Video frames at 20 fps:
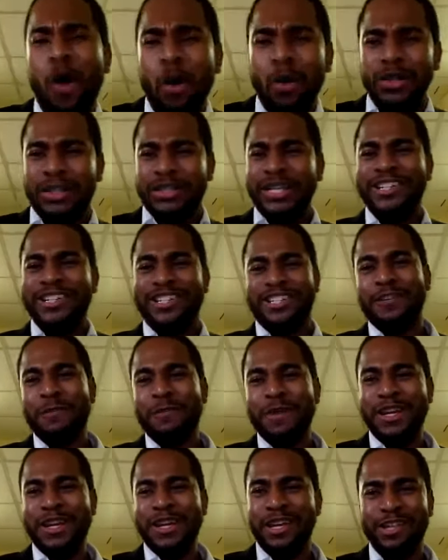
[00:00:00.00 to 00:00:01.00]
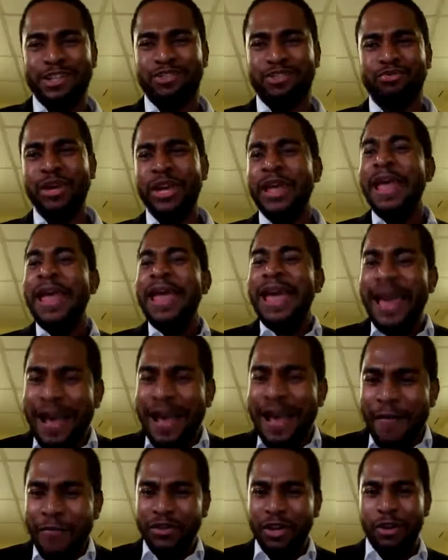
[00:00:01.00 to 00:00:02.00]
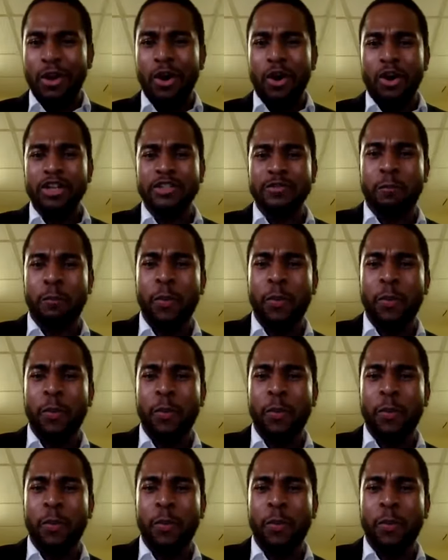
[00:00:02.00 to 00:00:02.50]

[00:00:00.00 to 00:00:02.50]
Old Testament history and the laws.